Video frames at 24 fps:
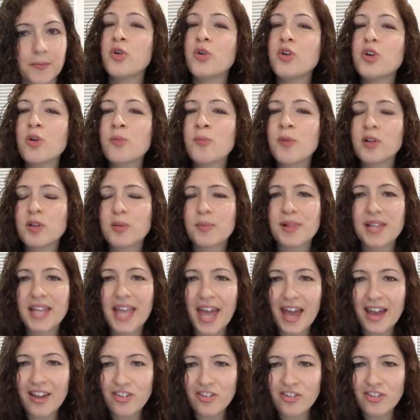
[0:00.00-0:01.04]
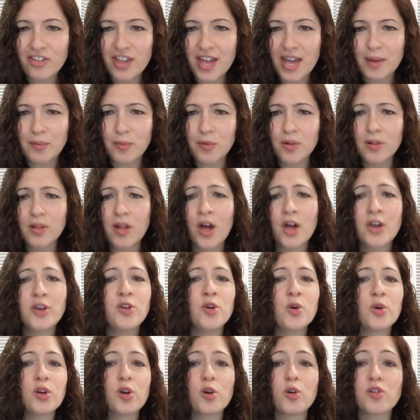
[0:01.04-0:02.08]
Know your multiplication table,
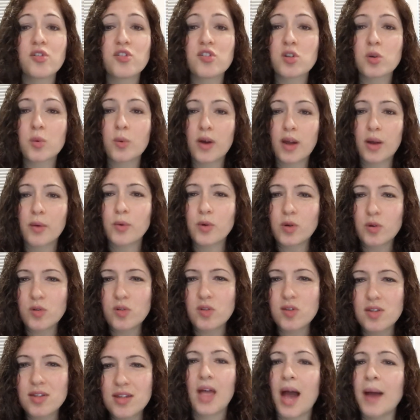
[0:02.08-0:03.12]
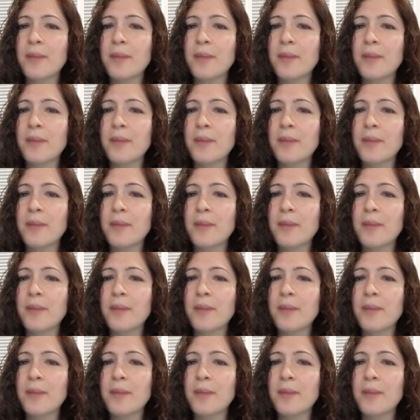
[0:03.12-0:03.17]
know your square roots.